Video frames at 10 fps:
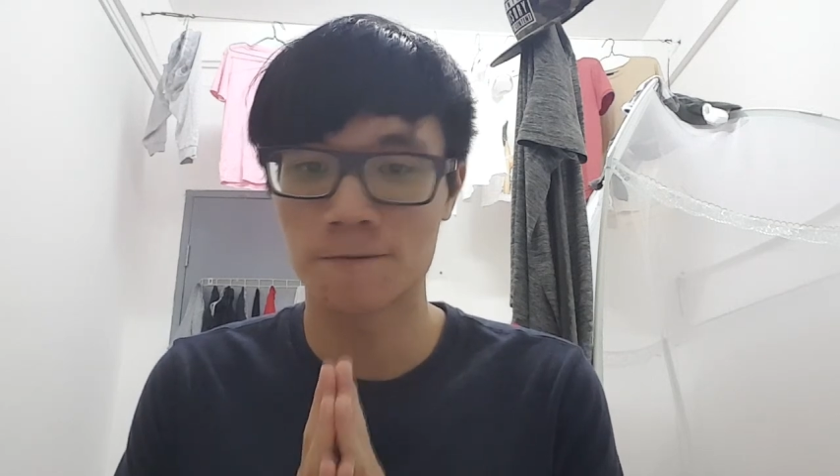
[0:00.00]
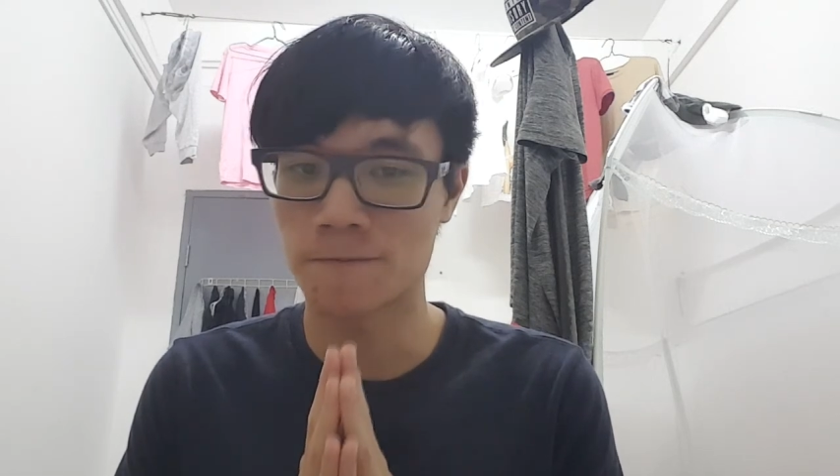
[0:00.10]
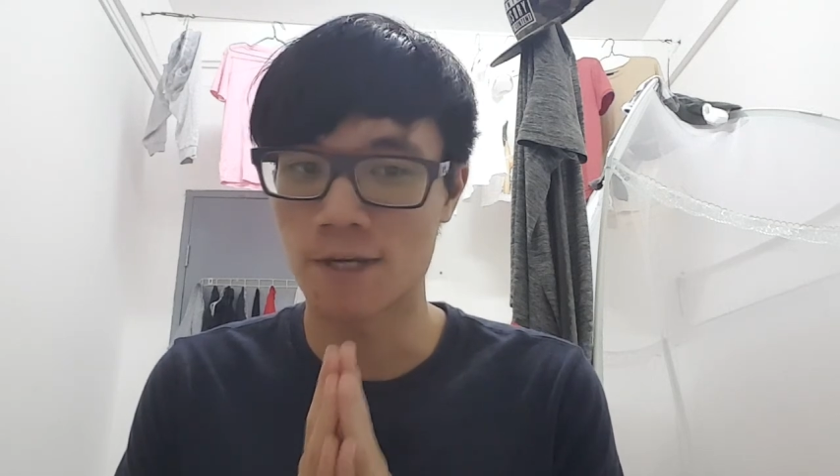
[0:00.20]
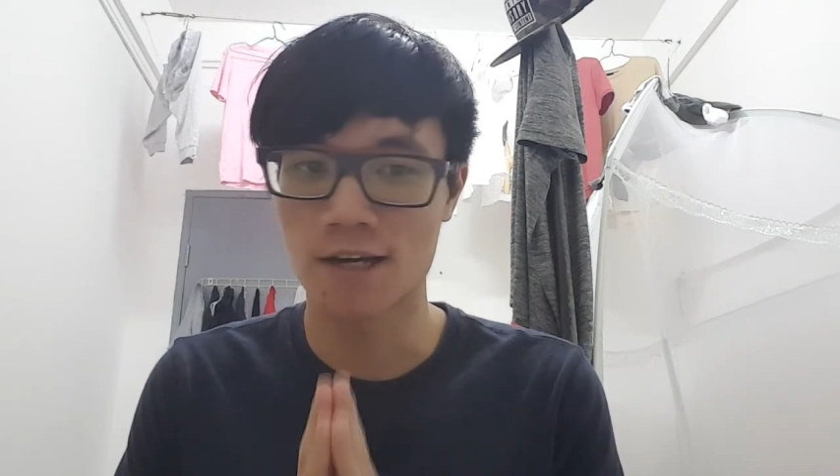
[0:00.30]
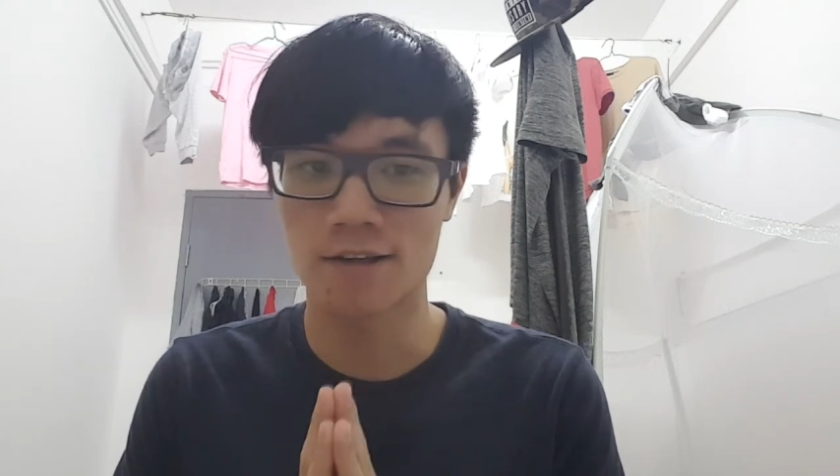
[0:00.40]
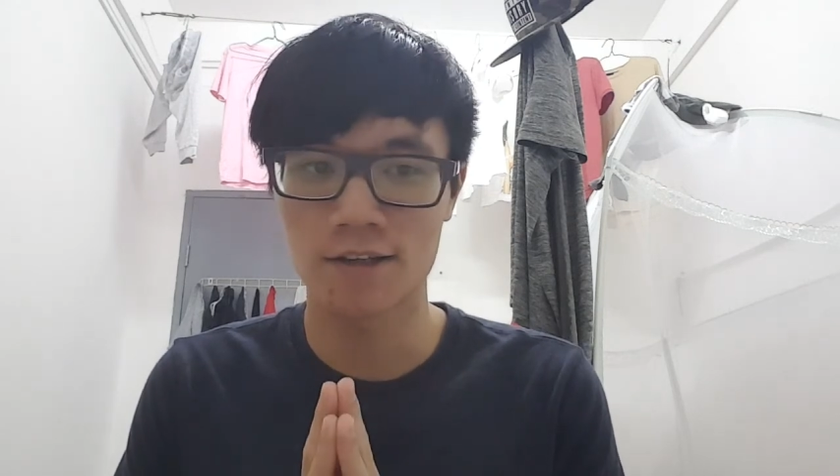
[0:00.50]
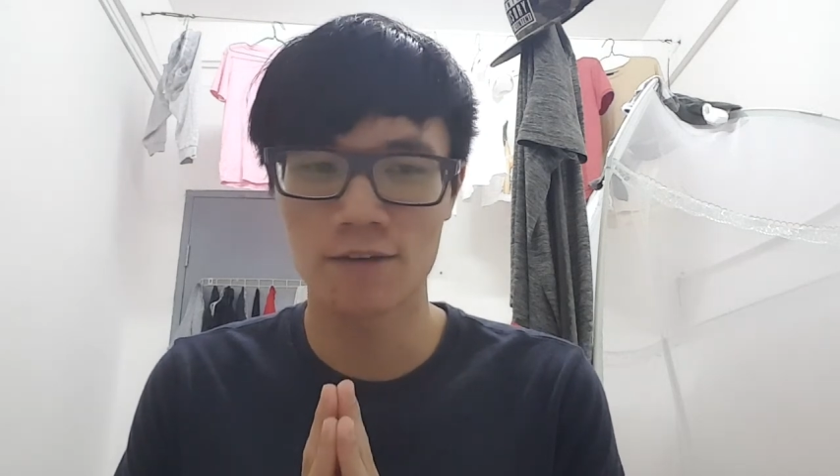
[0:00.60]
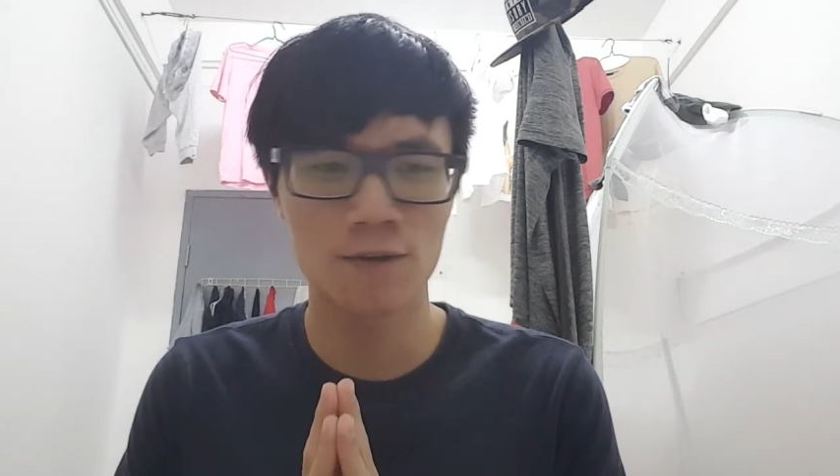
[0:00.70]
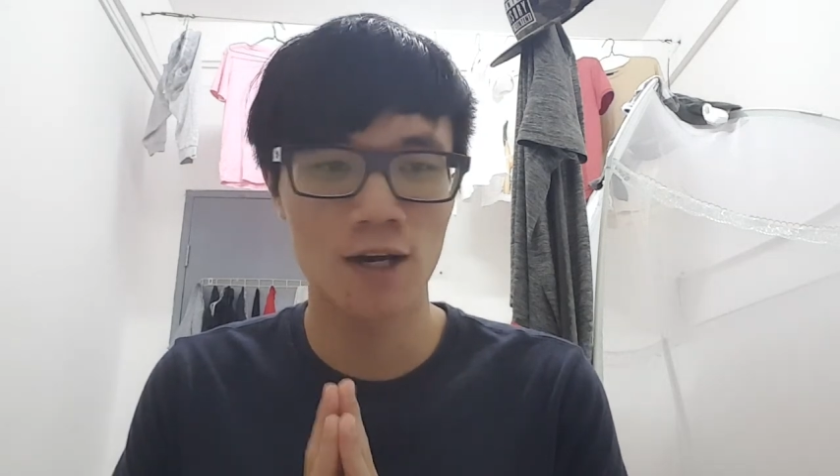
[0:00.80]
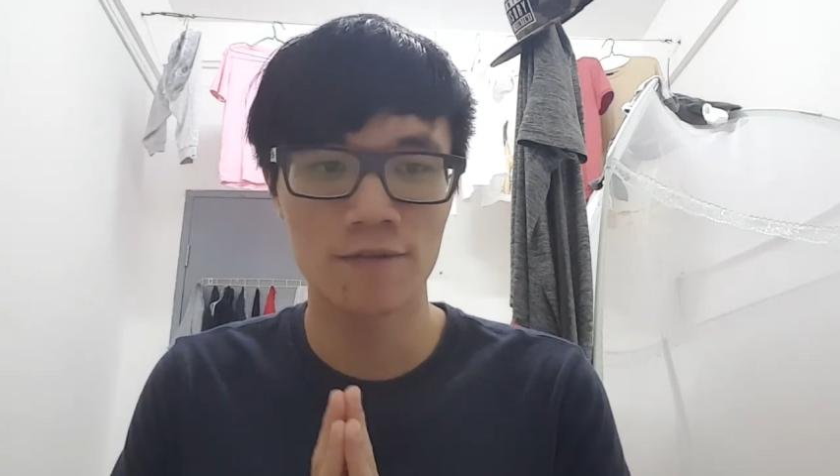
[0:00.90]
yeah,
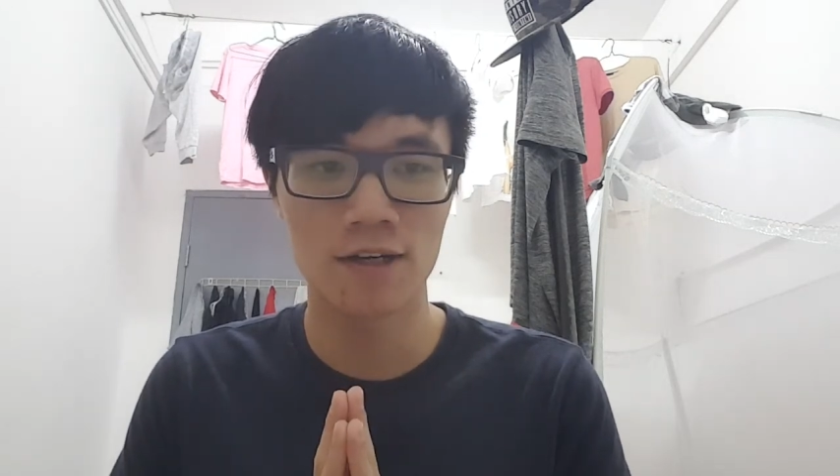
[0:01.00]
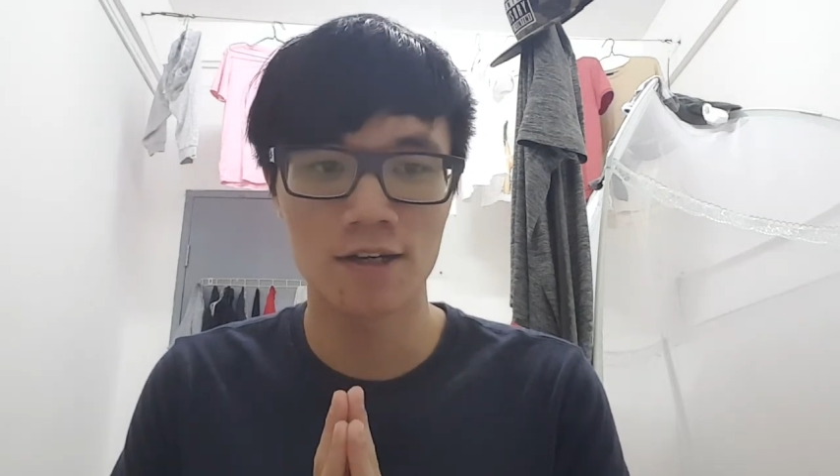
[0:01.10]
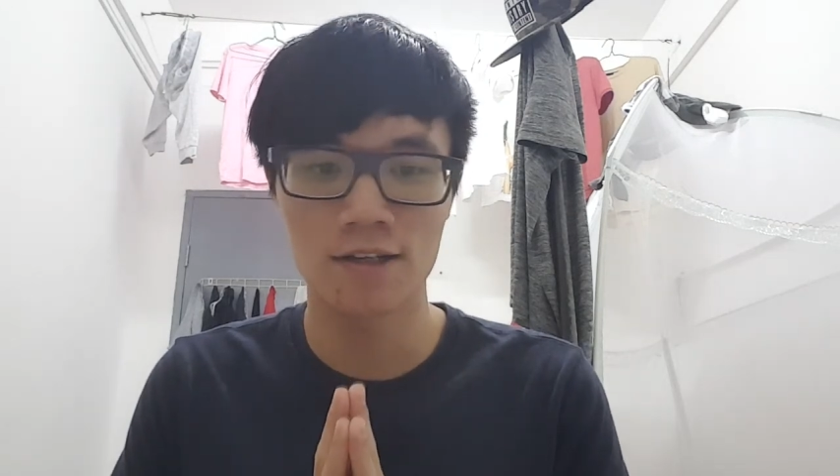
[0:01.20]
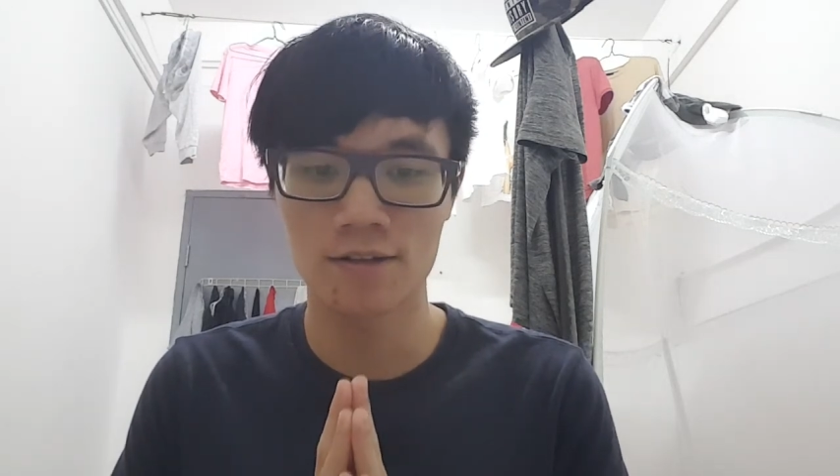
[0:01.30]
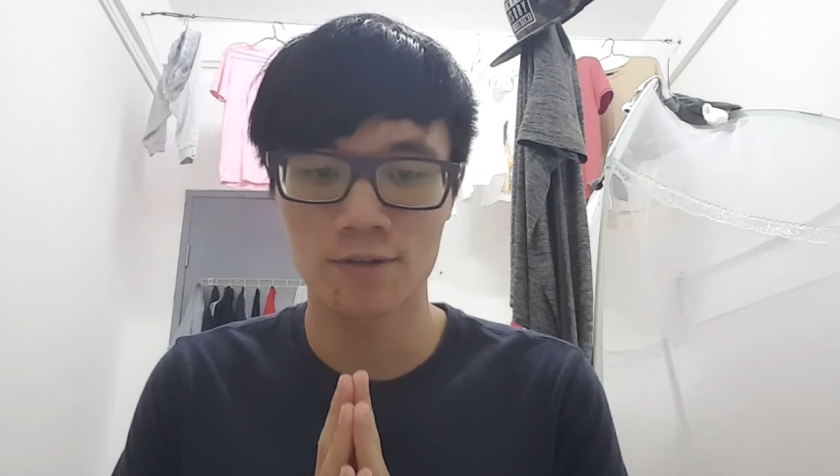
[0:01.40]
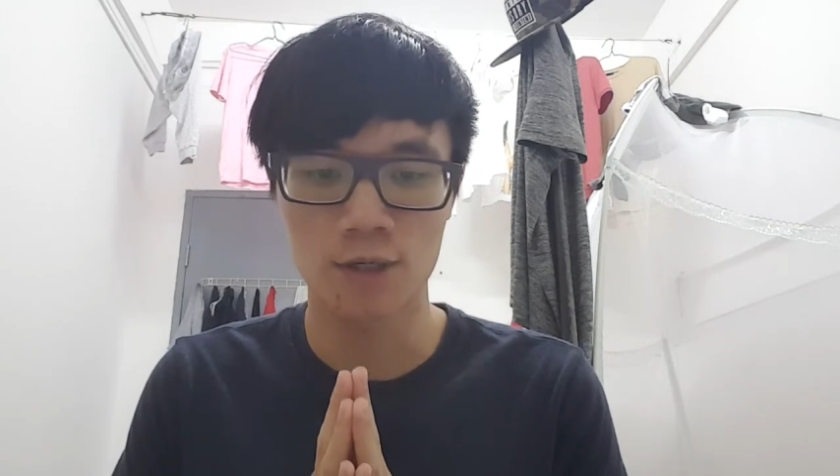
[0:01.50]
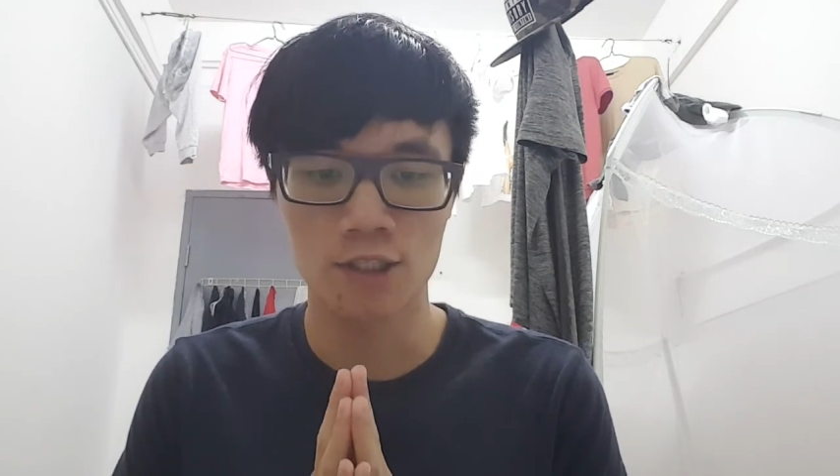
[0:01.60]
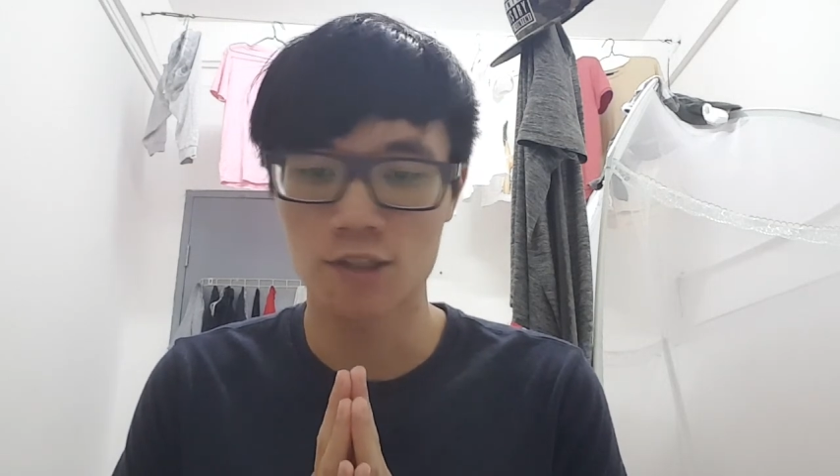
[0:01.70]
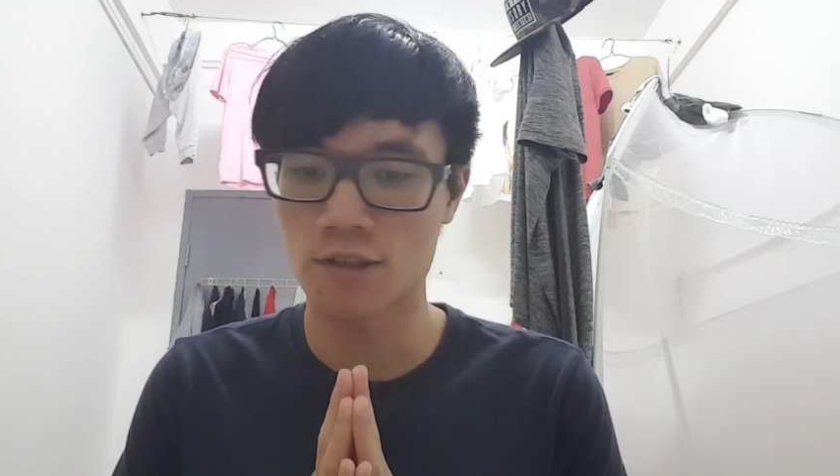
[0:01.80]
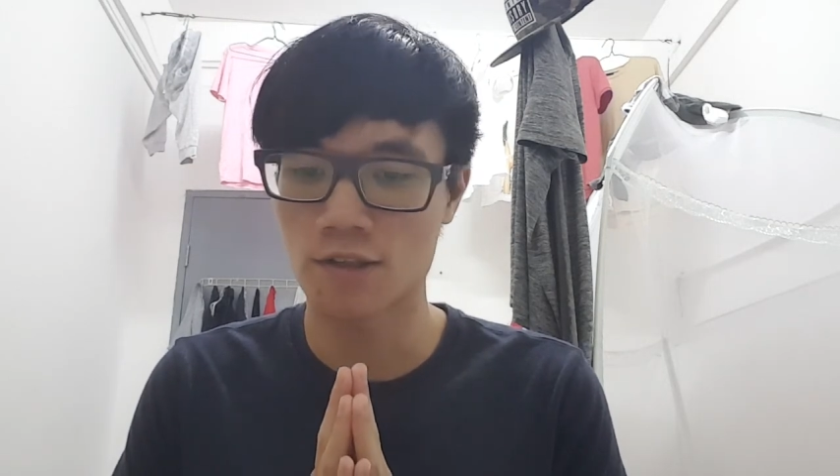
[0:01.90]
if you have any
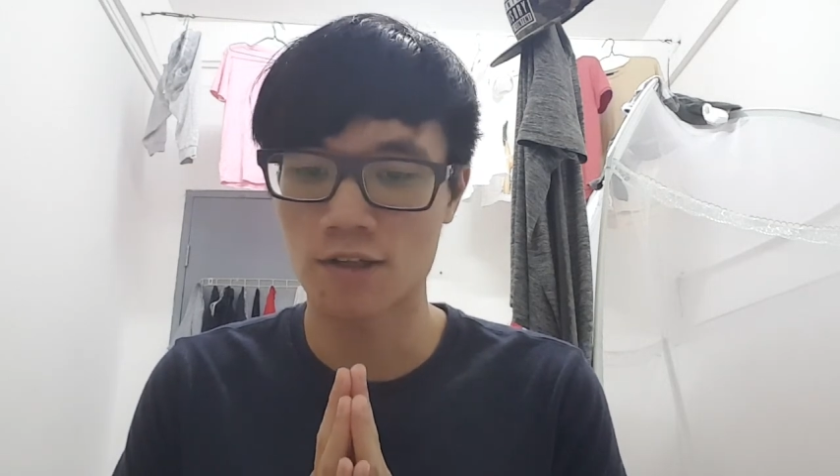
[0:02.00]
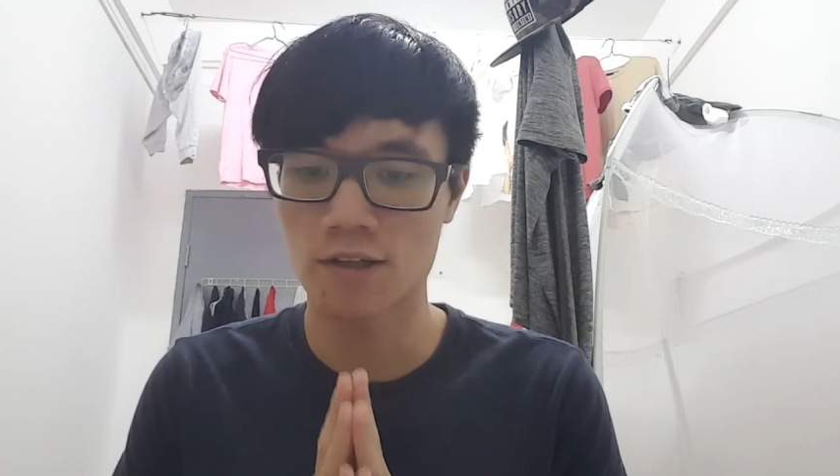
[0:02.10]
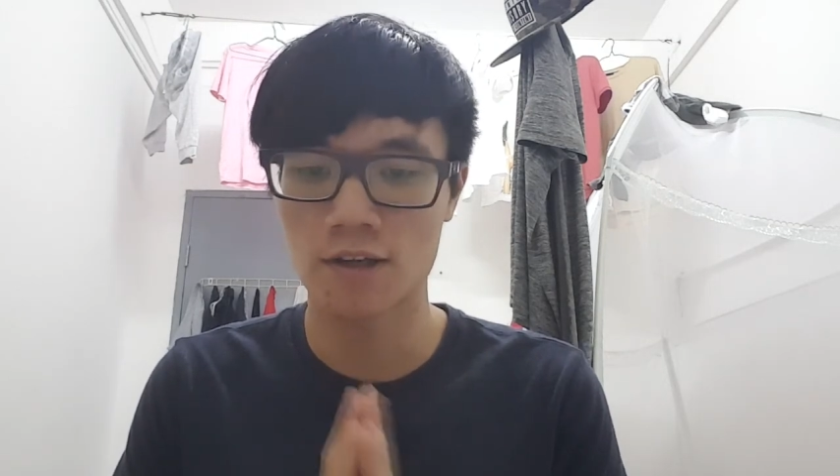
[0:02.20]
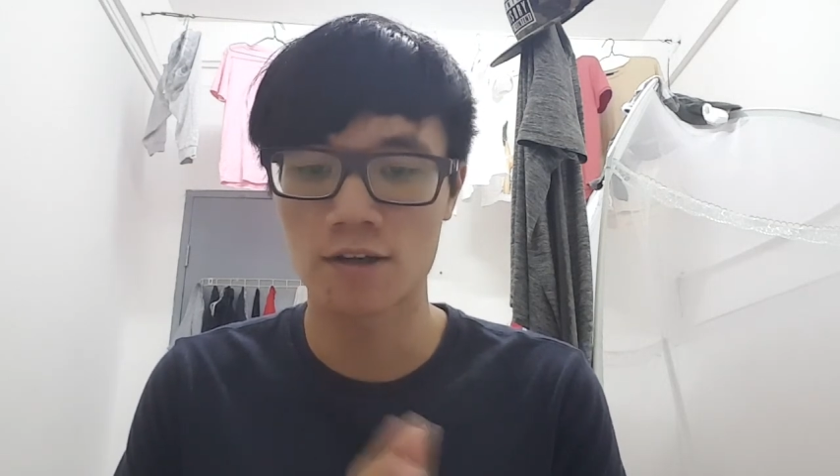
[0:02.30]
questions or anything,